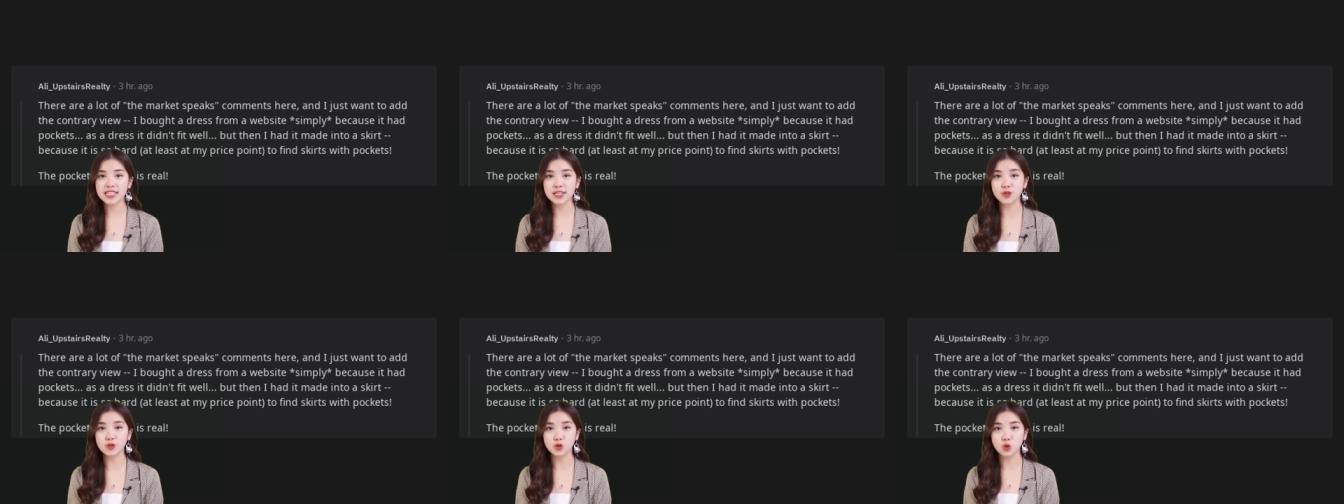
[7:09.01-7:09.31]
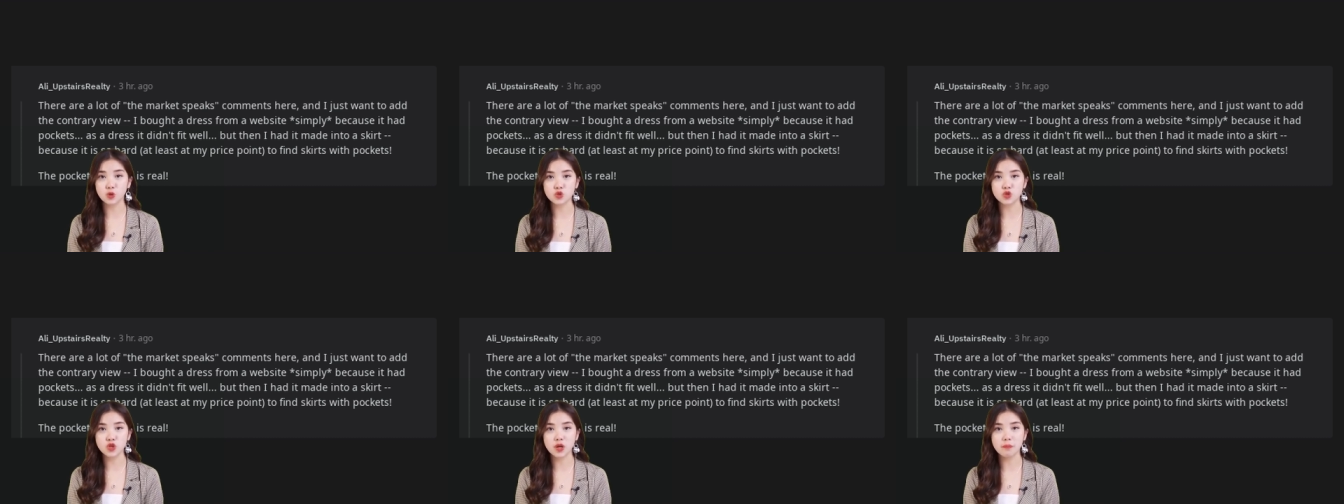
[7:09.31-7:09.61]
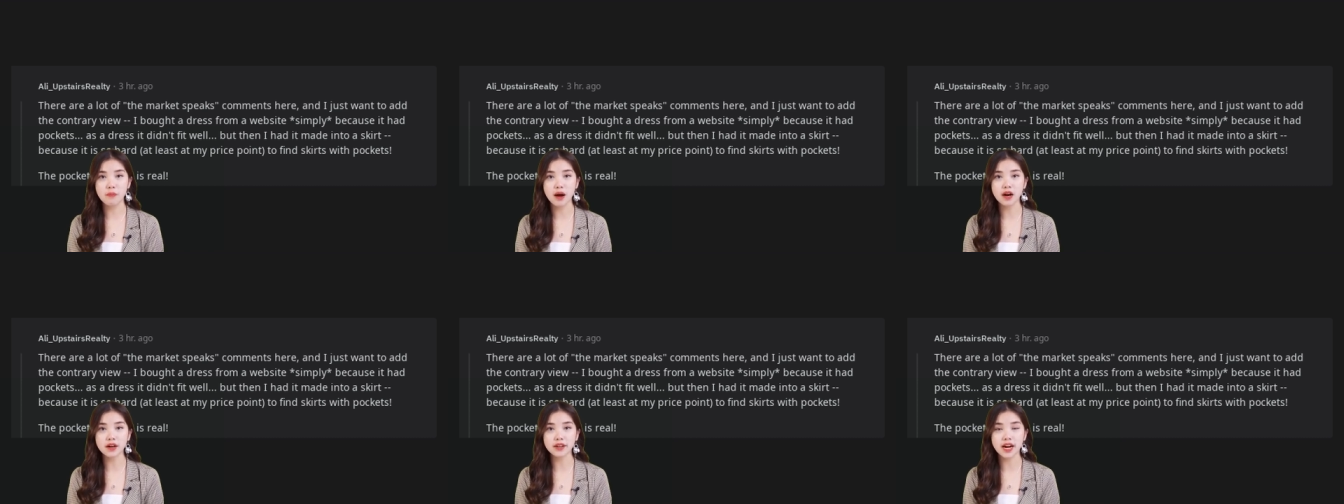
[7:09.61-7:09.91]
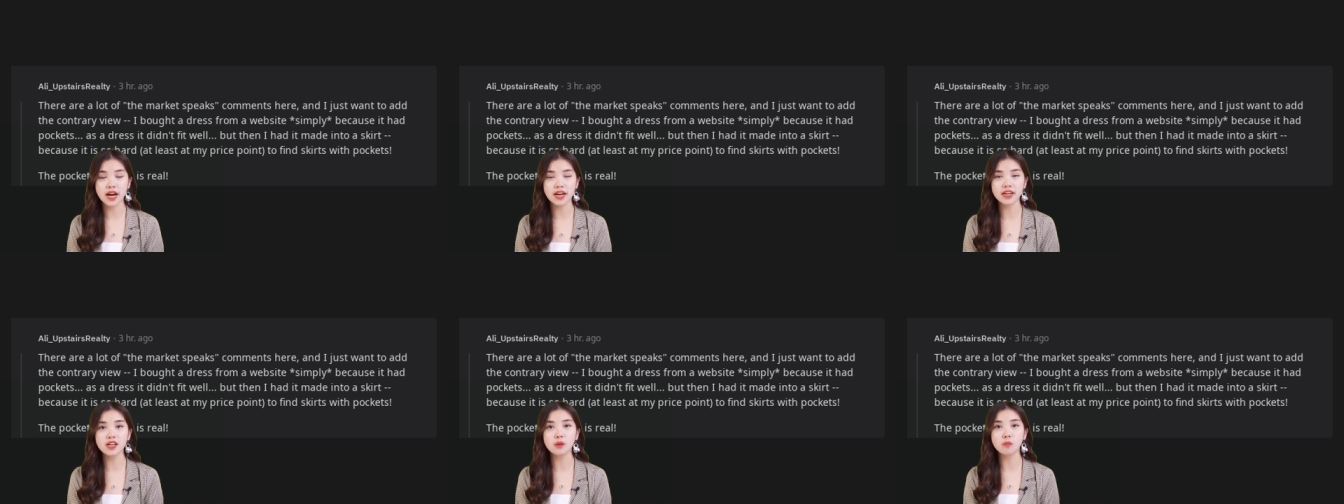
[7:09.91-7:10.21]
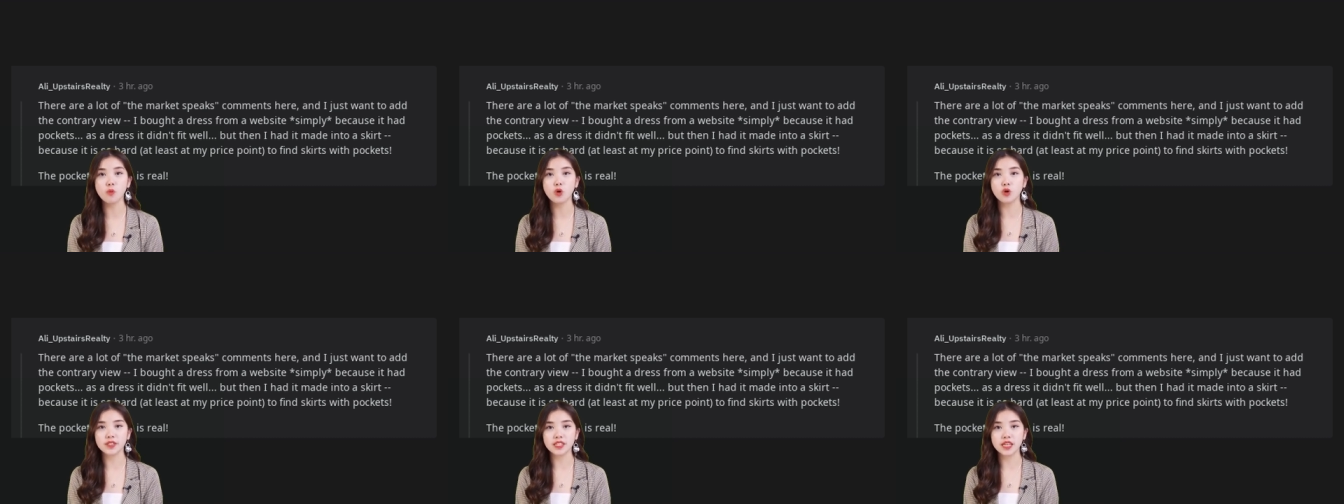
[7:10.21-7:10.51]
And I just want to
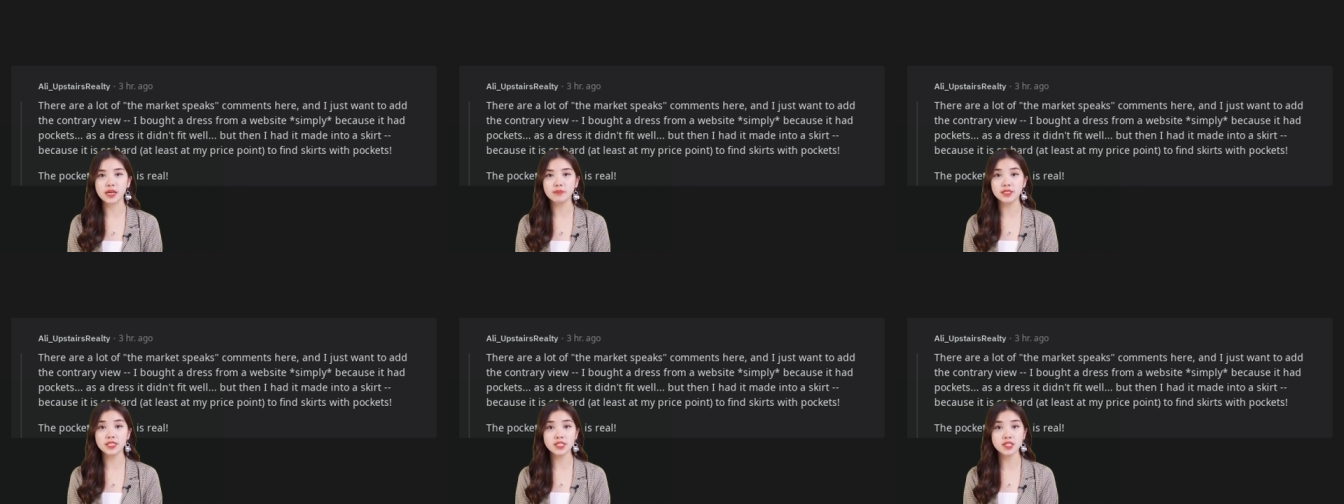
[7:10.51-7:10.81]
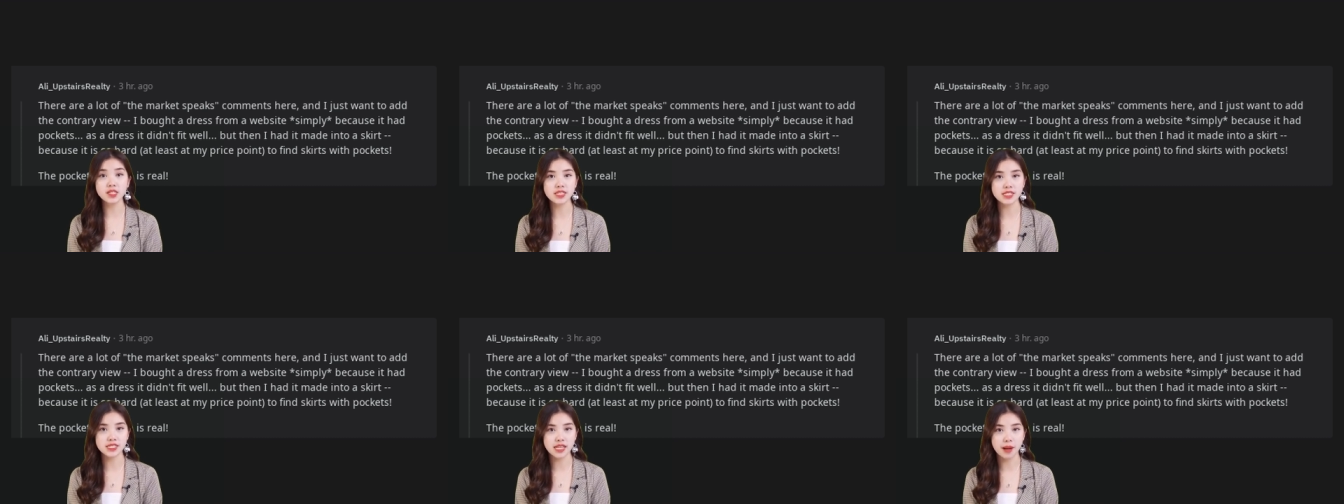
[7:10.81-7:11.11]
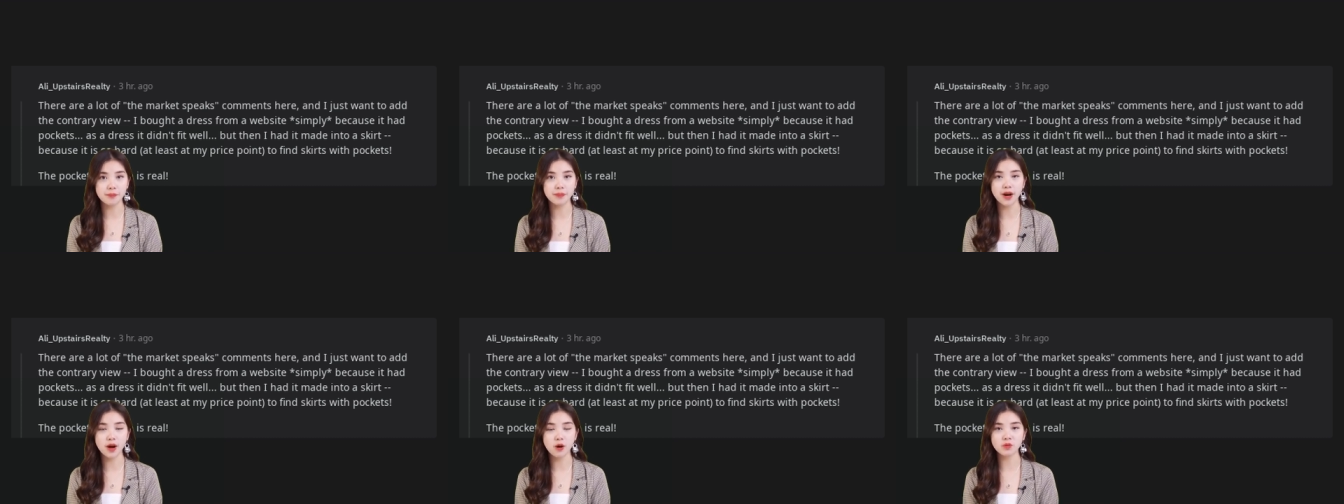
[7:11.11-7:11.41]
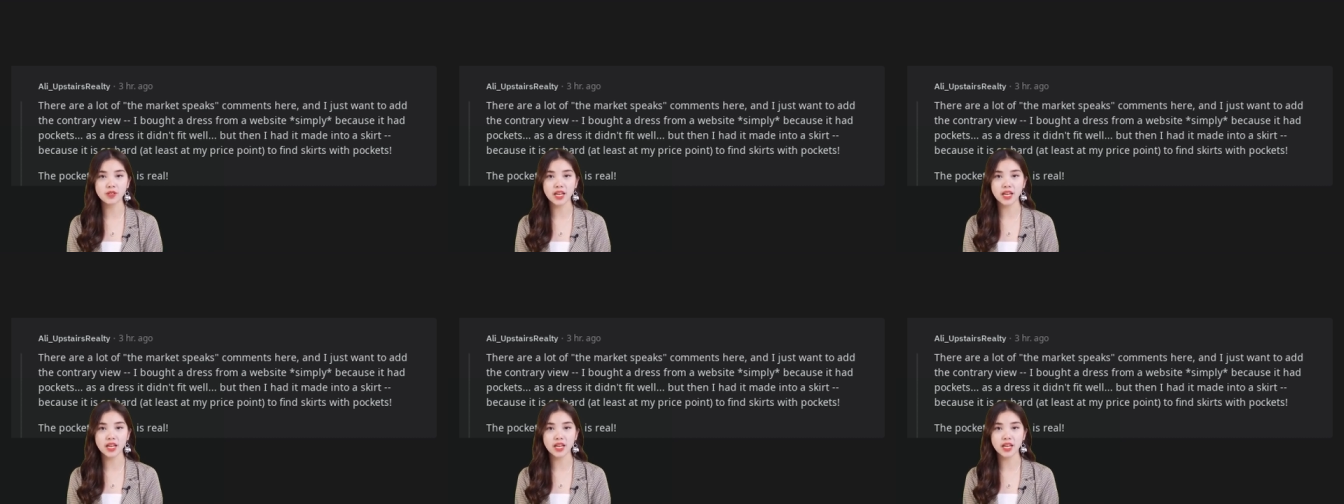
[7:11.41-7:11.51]
add the contrary view.